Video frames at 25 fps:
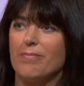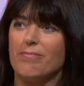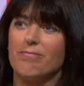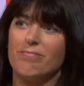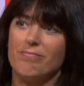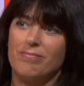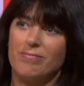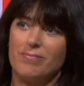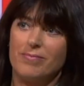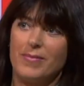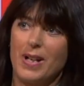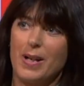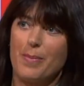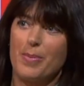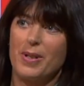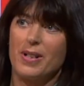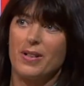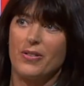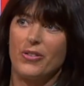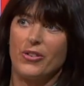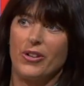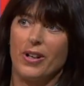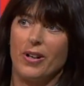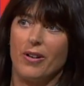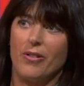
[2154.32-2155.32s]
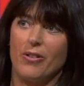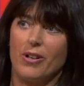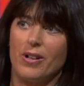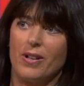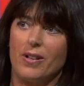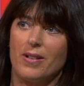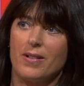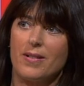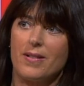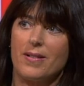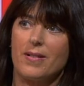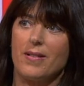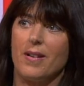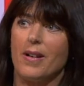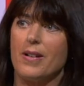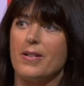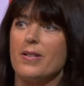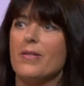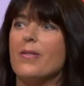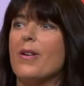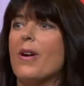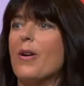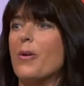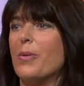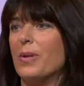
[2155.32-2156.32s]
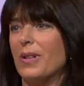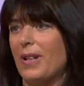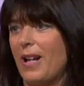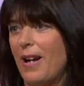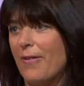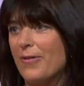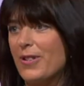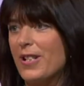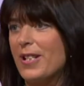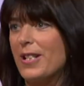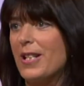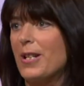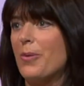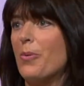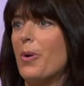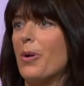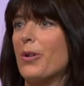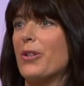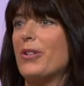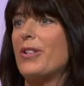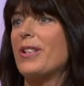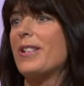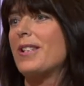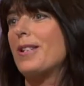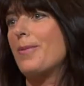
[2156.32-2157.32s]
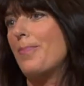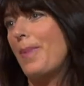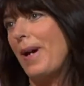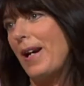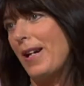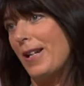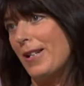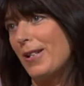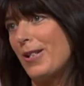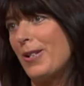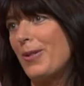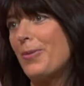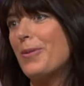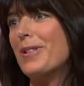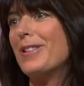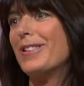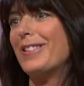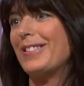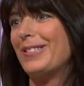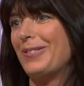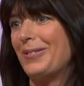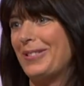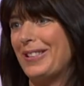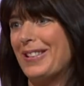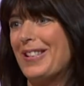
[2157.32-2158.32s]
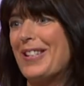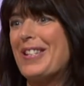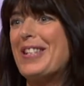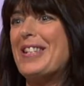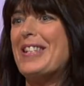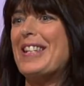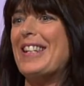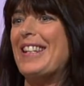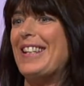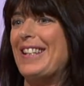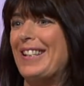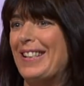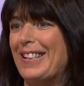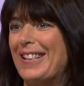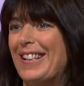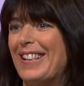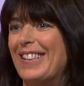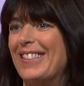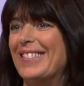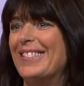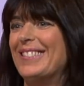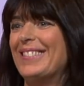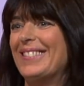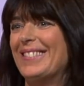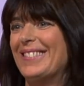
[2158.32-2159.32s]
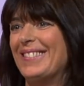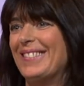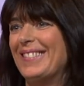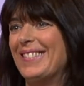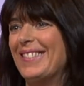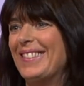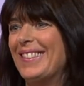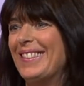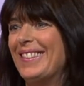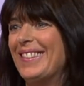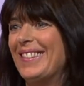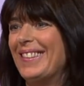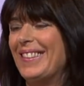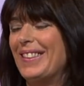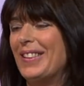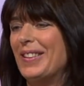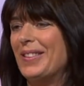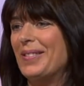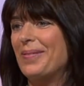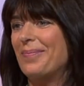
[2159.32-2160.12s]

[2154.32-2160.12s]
oh. maybe a series. I don't yeah. know. We'll have to uh, see. Watch this space. Okay, we'll watch this we'll space see. Yeah. Now, before we go,